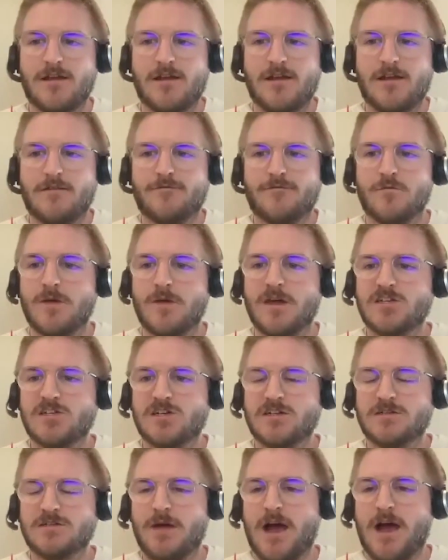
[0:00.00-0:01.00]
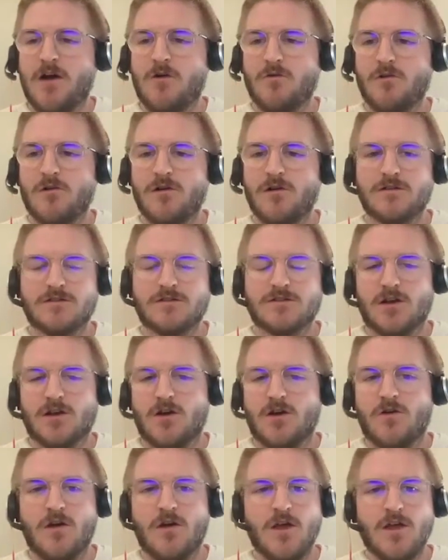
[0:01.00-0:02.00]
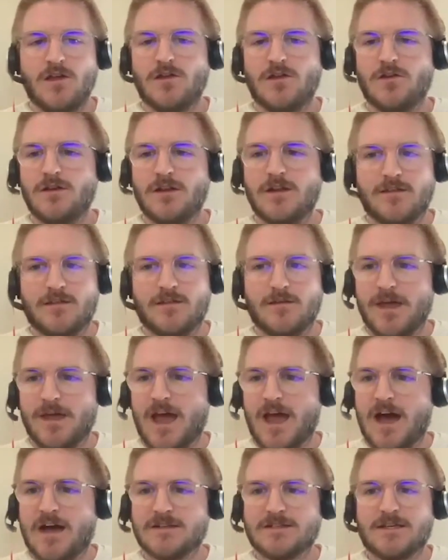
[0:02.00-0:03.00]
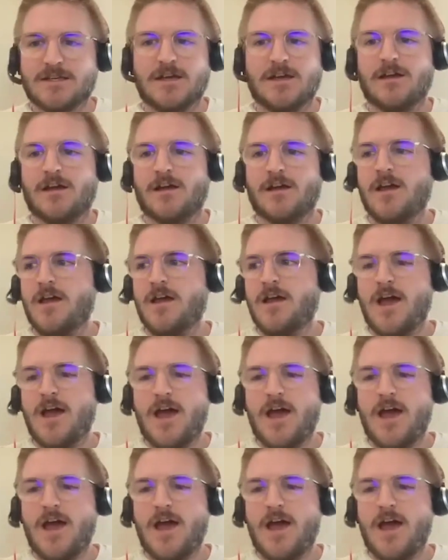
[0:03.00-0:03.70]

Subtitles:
information is power. And so you need to be asking,